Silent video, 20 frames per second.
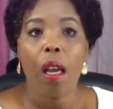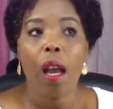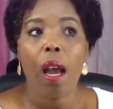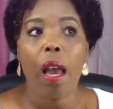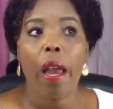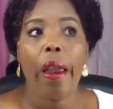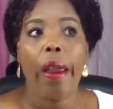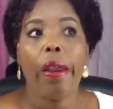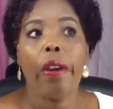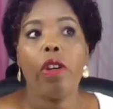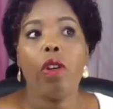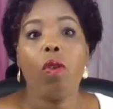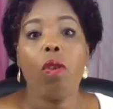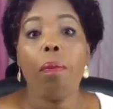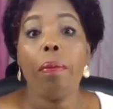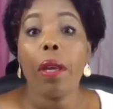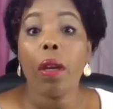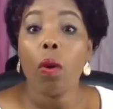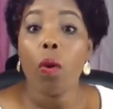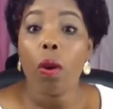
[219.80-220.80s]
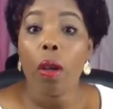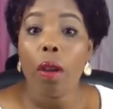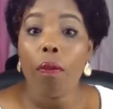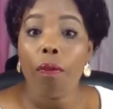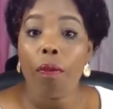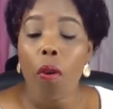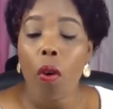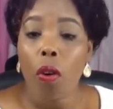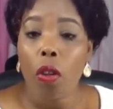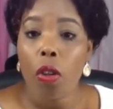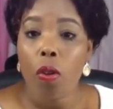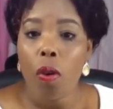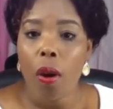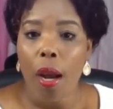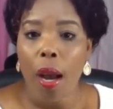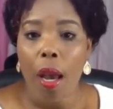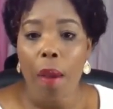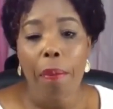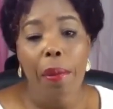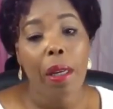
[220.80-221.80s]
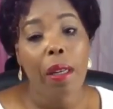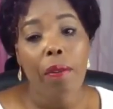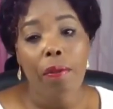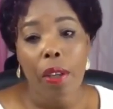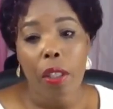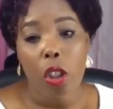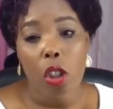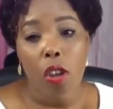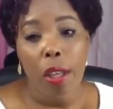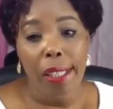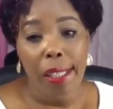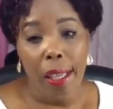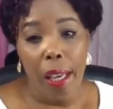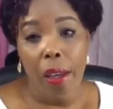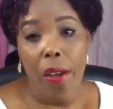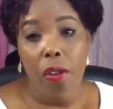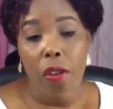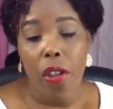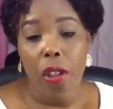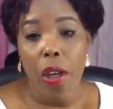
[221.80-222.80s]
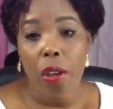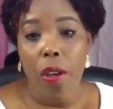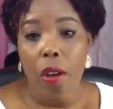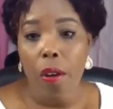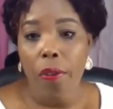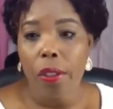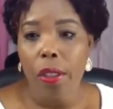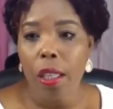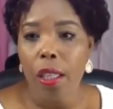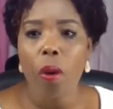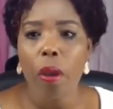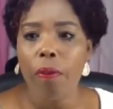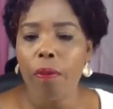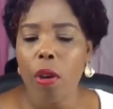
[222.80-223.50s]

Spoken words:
and you'll be looking for your, I believe it's your Secretary of State.